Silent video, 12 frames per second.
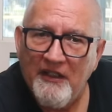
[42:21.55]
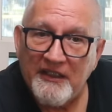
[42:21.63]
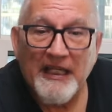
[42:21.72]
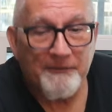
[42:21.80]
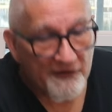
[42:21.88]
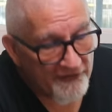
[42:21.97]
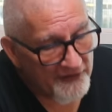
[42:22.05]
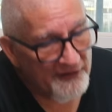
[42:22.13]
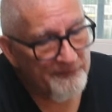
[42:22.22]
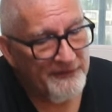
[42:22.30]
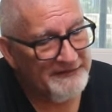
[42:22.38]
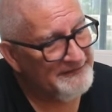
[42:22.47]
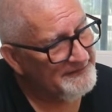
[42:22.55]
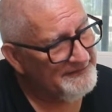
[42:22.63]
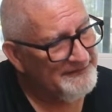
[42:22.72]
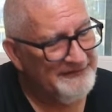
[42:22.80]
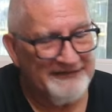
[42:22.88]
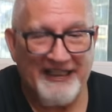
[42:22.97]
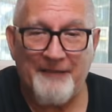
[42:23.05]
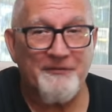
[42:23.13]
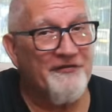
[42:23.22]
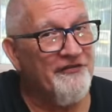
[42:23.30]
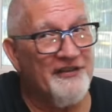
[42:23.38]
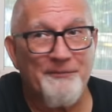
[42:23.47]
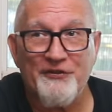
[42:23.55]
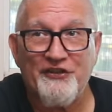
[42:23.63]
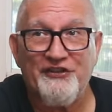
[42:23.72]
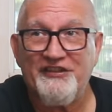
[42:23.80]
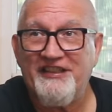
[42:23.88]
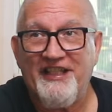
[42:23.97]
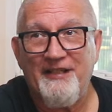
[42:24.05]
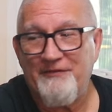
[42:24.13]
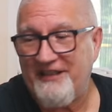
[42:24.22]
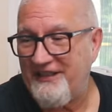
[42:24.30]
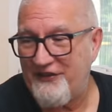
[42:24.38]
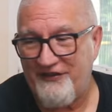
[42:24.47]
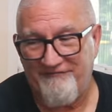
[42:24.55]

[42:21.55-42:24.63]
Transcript: Captain Flip. Oh, Captain Flip is a good game, guys.